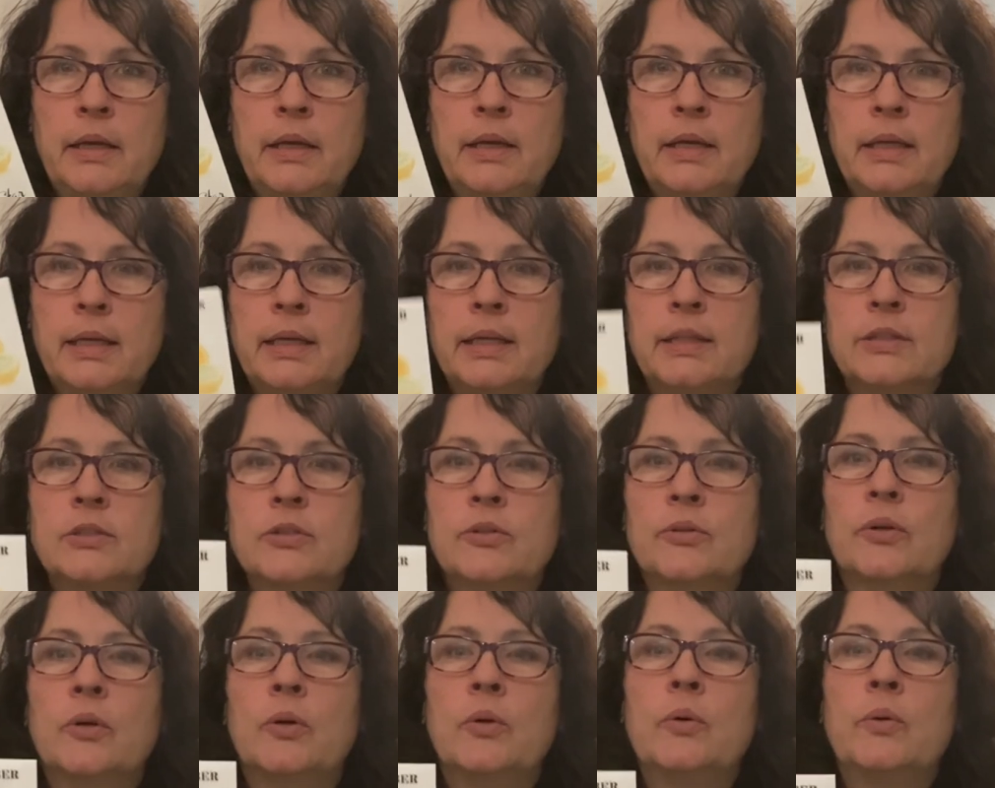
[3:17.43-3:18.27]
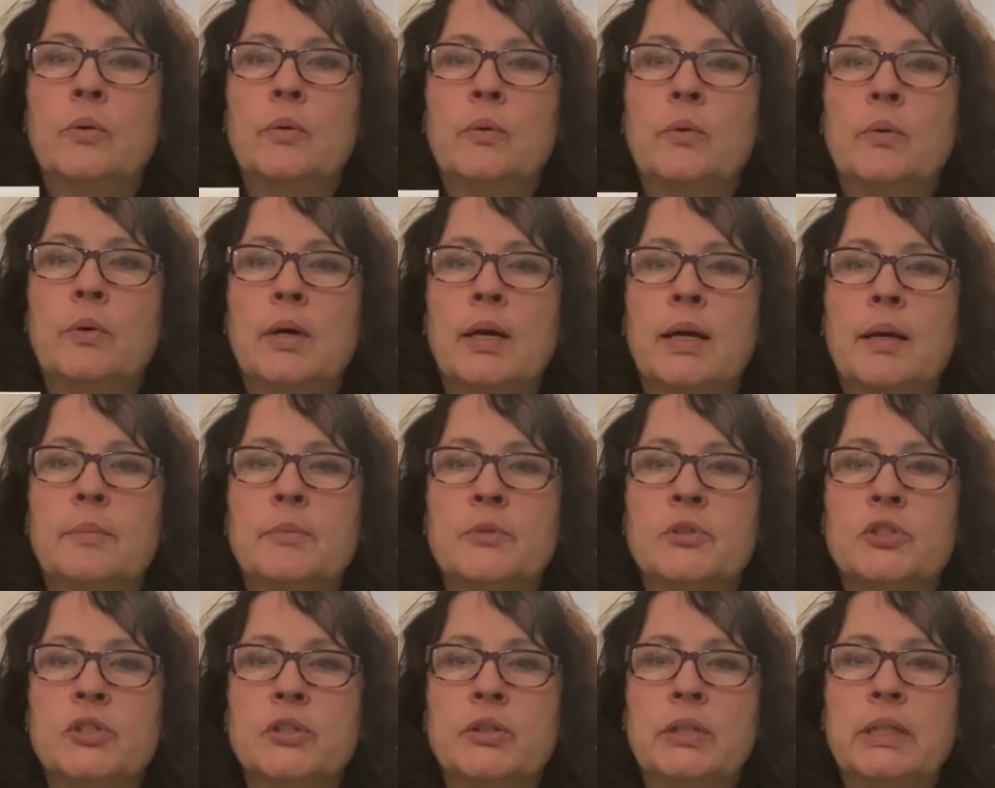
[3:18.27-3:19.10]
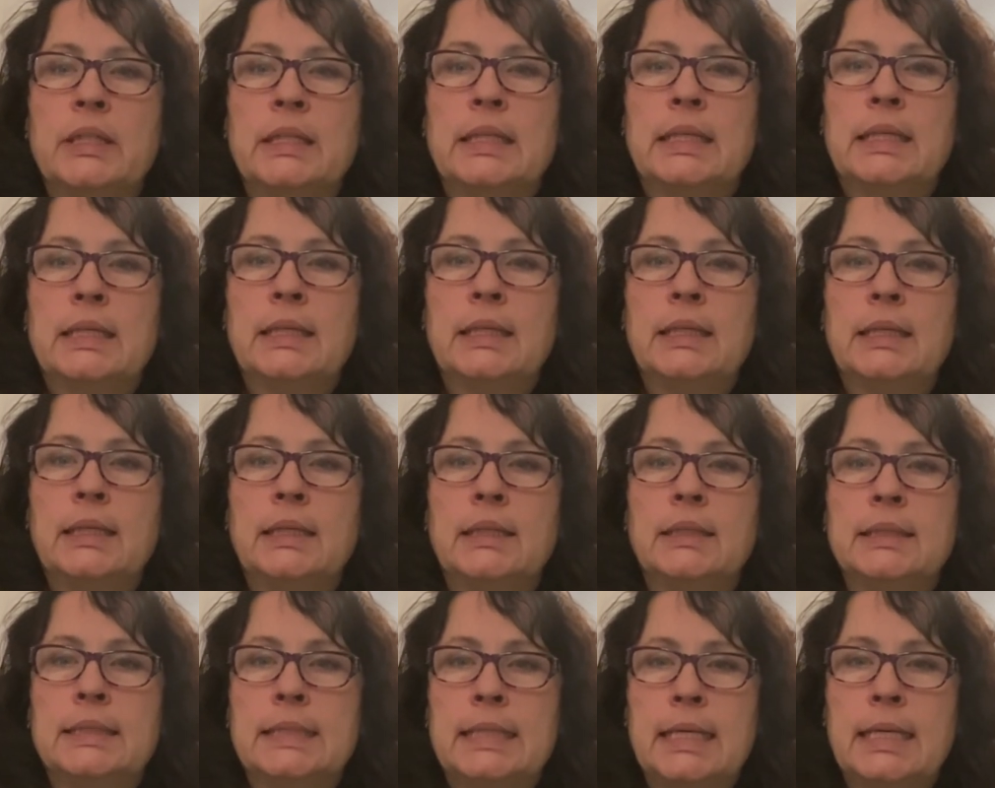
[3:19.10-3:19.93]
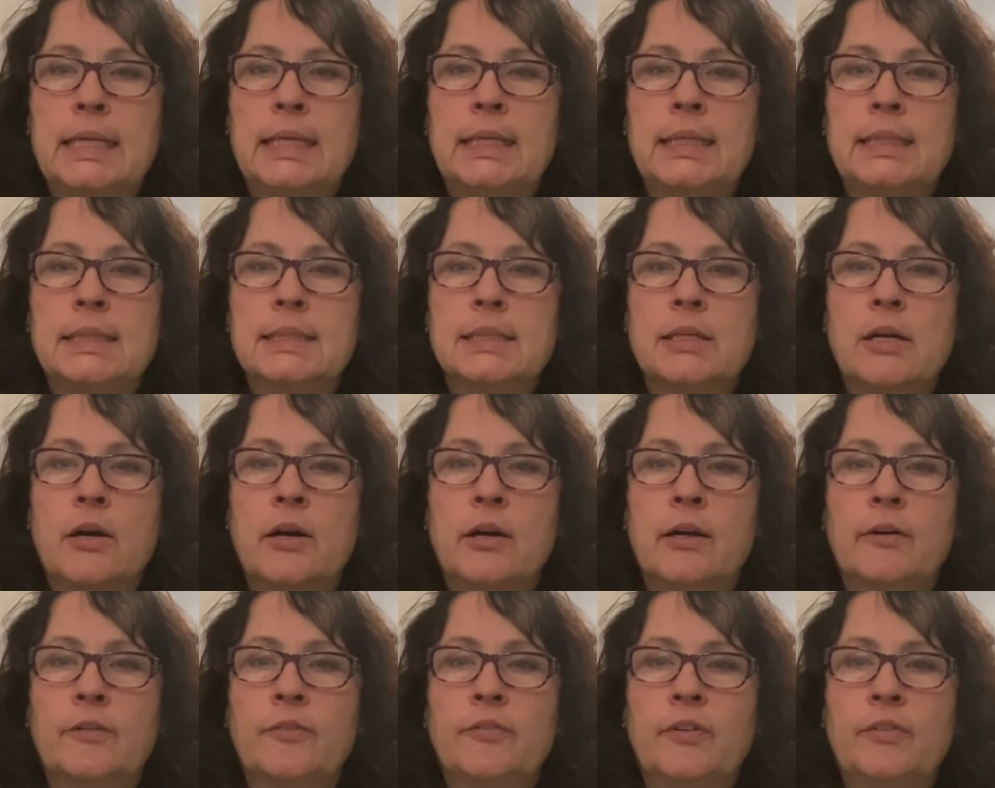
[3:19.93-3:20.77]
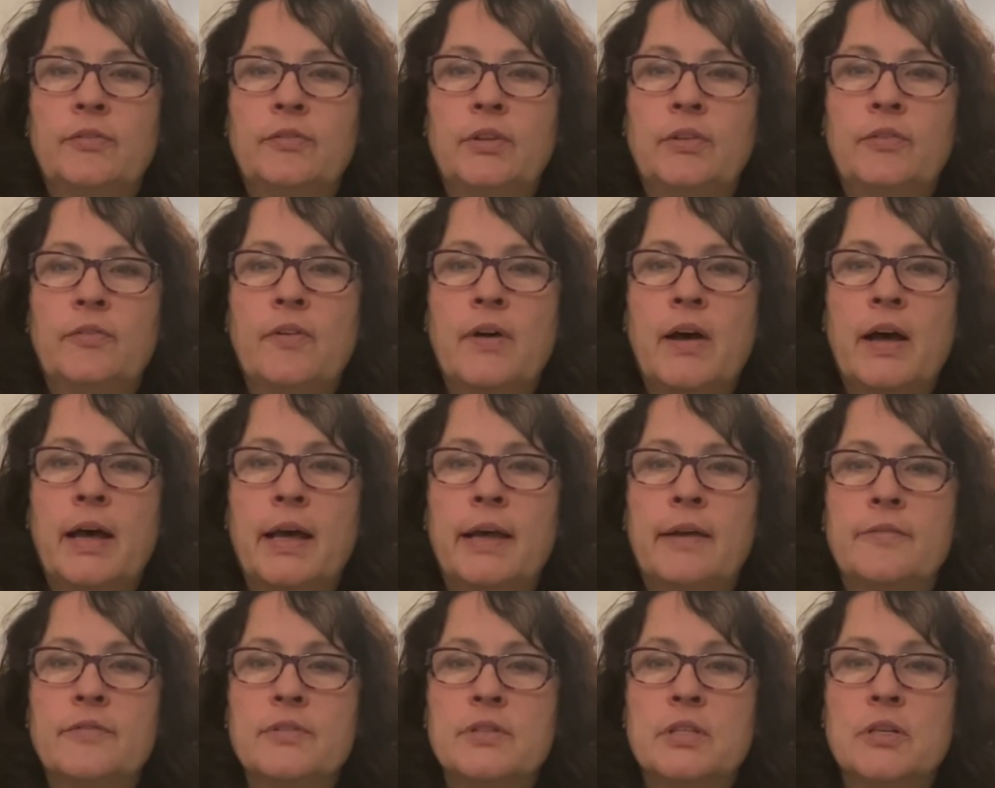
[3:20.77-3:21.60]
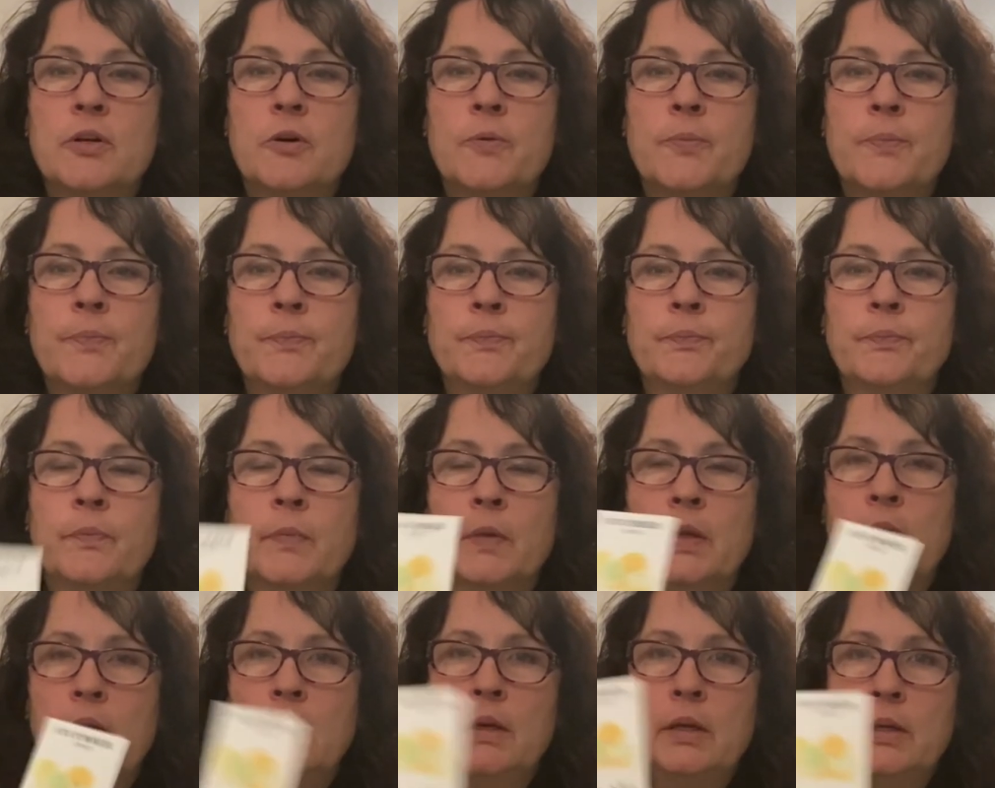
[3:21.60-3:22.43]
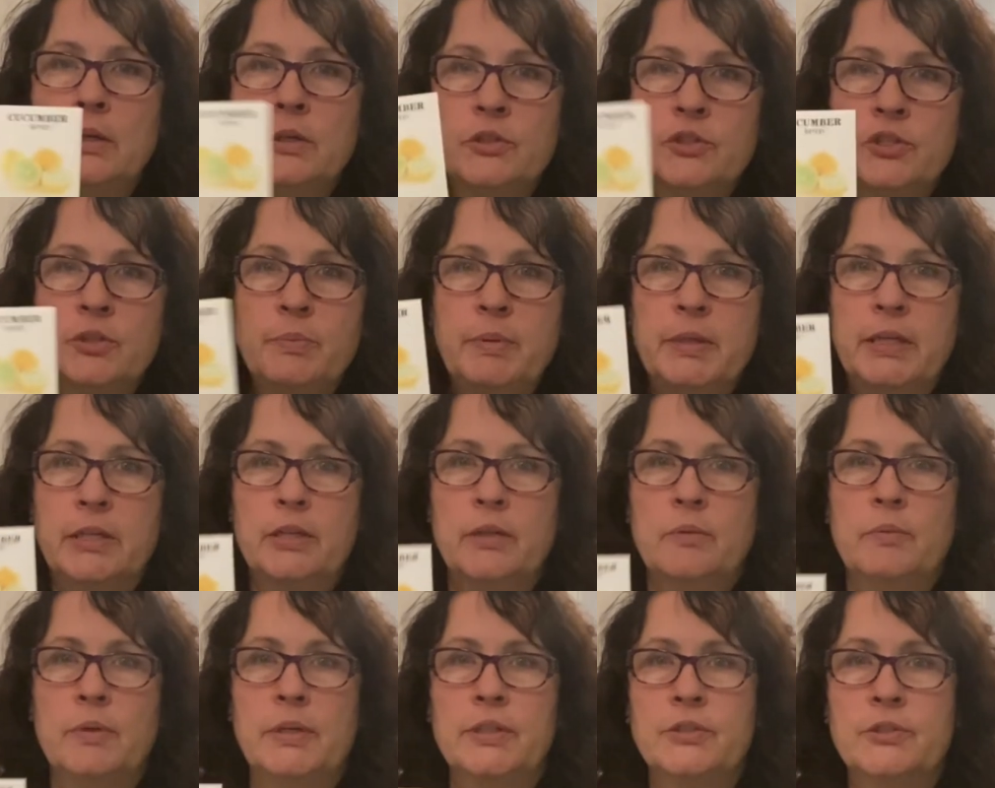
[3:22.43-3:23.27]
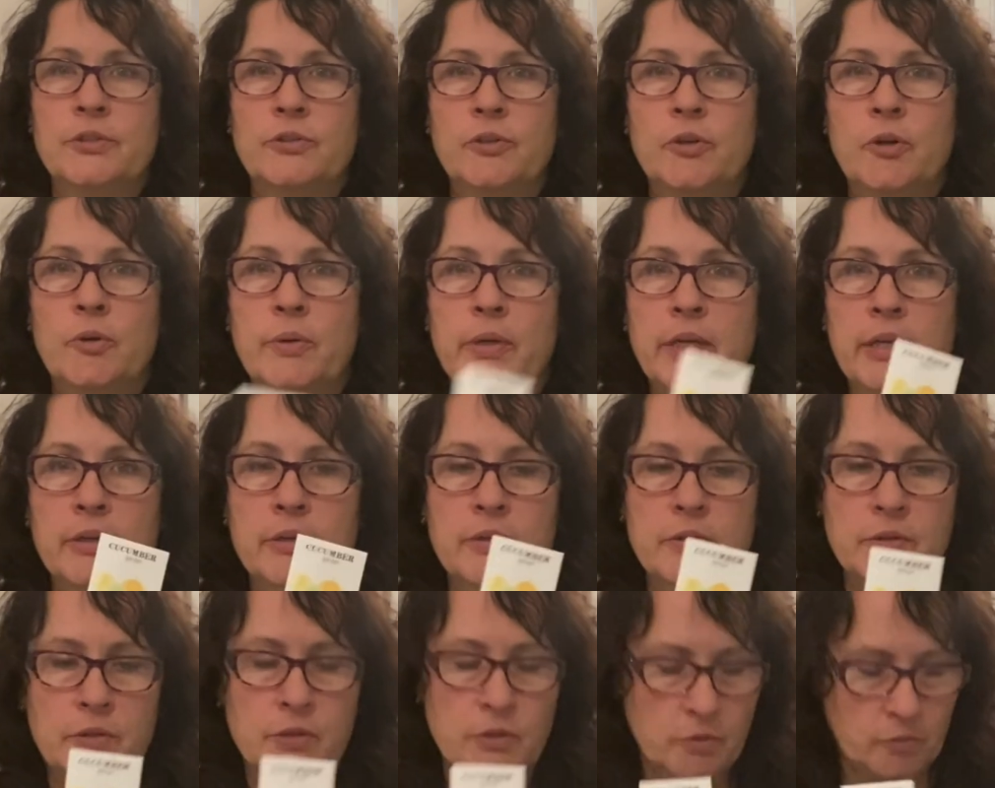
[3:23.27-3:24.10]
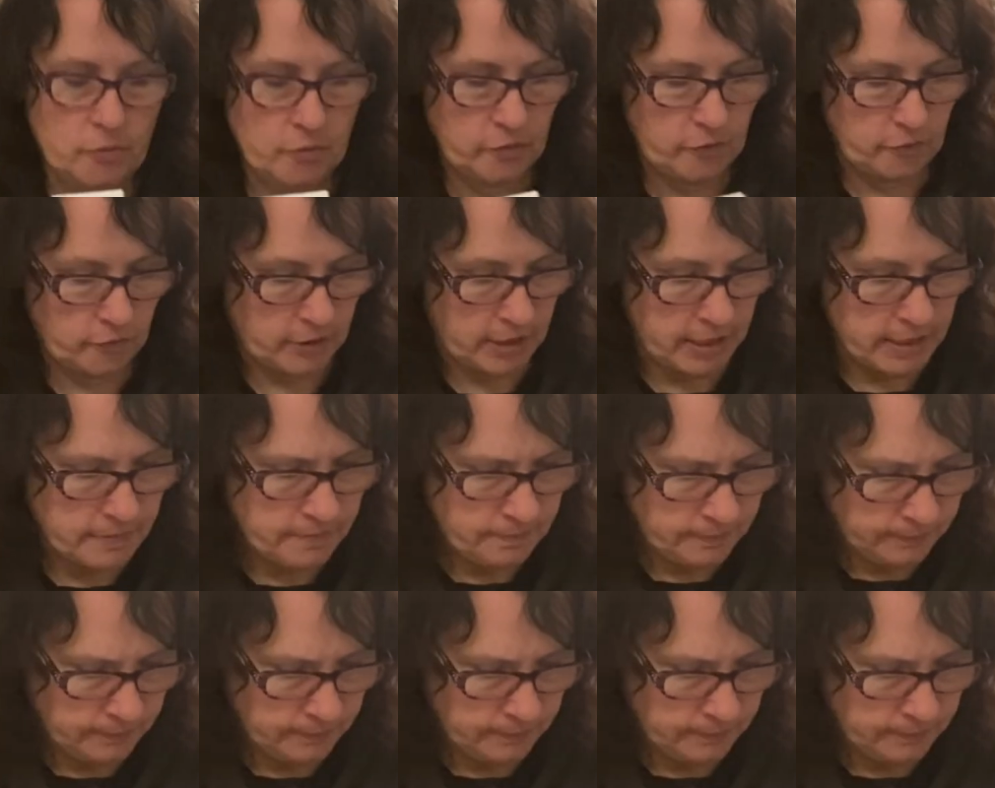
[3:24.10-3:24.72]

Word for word: its grow maturity days are 55, so should be a good one to grow here in Zone 3.